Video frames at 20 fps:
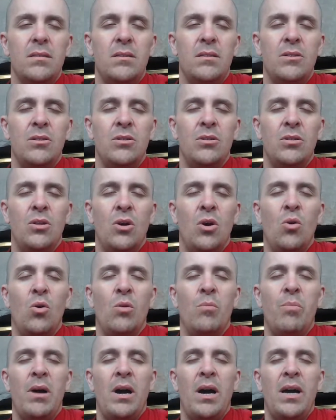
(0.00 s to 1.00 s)
your lower
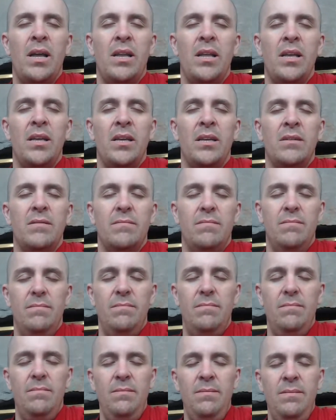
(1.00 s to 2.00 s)
body,
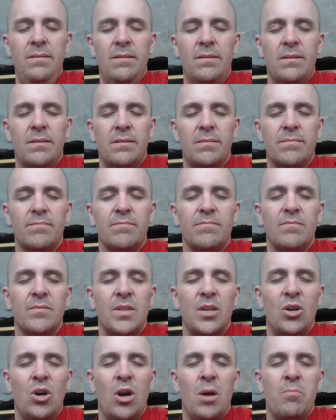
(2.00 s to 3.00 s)

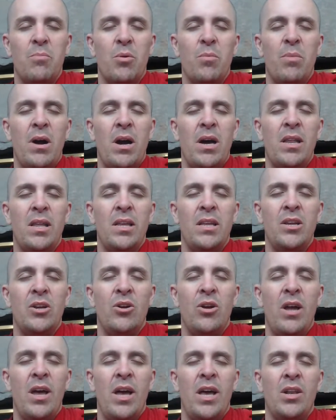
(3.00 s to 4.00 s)
your upper body, and
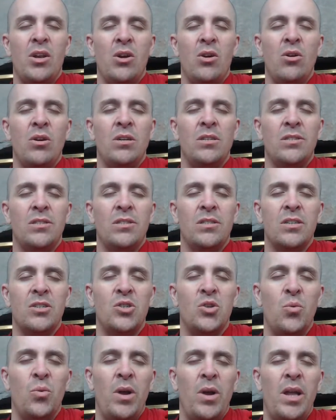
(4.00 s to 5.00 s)
your head are in
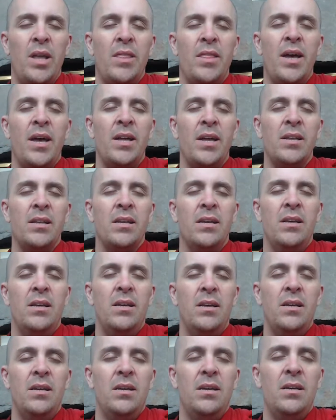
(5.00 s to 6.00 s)
such a way that
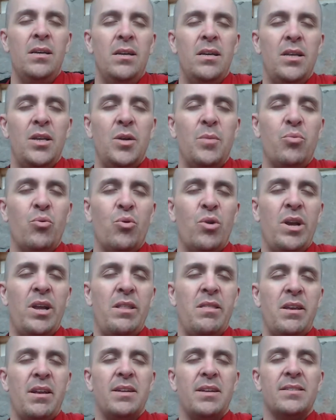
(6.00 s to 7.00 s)
your
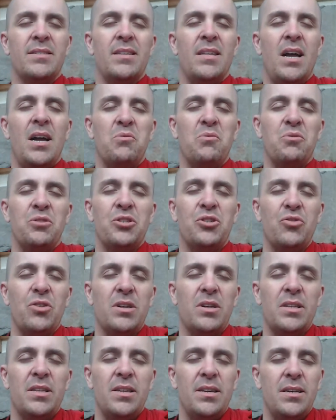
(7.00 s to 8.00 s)
breathing is not
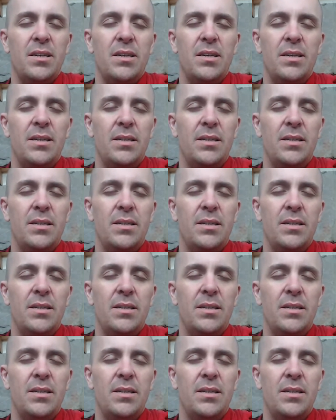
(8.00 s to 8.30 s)
restricted.